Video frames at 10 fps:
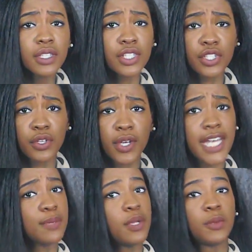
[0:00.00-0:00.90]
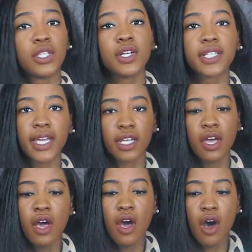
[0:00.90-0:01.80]
to show you guys what it would look like
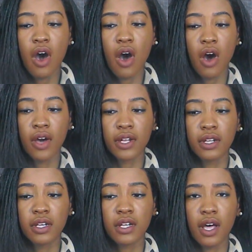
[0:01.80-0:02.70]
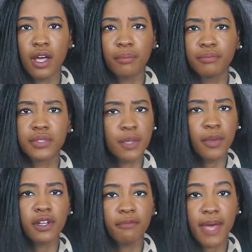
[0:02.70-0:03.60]
on
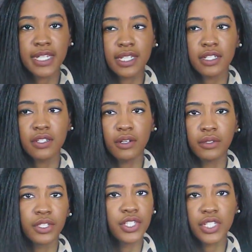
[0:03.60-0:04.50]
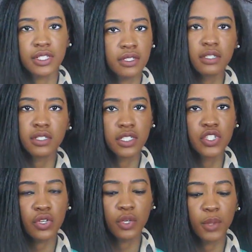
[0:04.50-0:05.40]
someone of my skin tone, or just
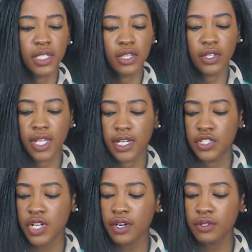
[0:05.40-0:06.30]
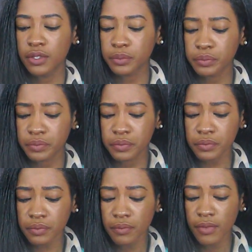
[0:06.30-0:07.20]
show you what they look like in general.
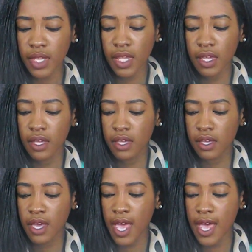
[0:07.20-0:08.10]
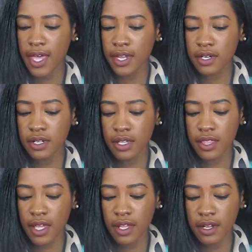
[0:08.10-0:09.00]
And
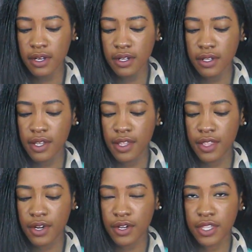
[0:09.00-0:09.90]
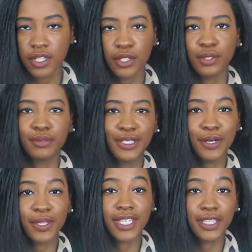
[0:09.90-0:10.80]
then there are the little, you know,
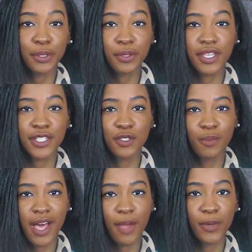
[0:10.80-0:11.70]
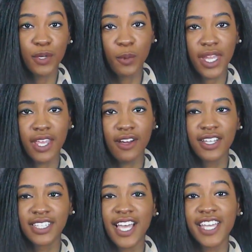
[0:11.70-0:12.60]
like little things you buy when you're waiting
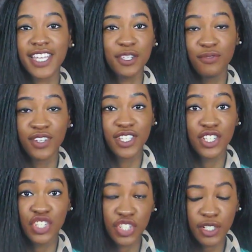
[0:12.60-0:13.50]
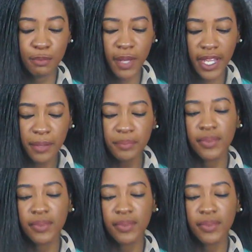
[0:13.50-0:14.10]
online that you really shouldn't buy.